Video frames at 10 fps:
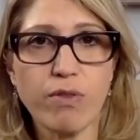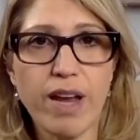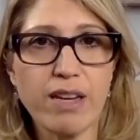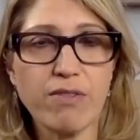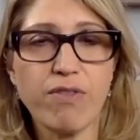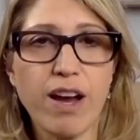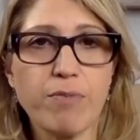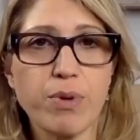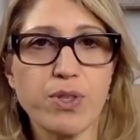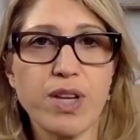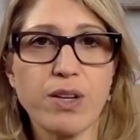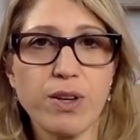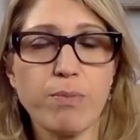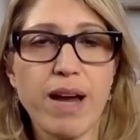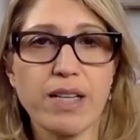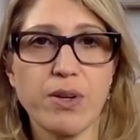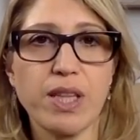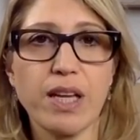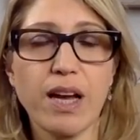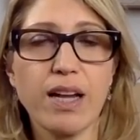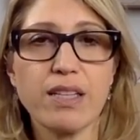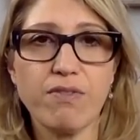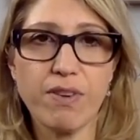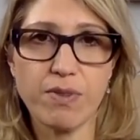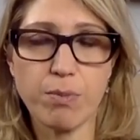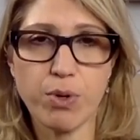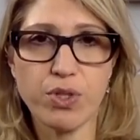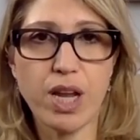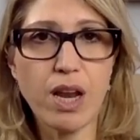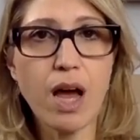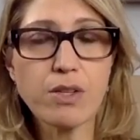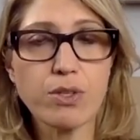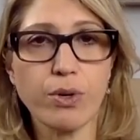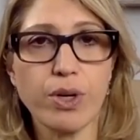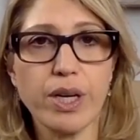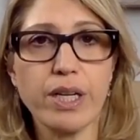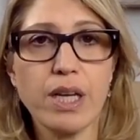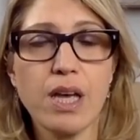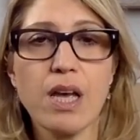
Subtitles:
of 85% good bacteria in the gut to 15% not so good,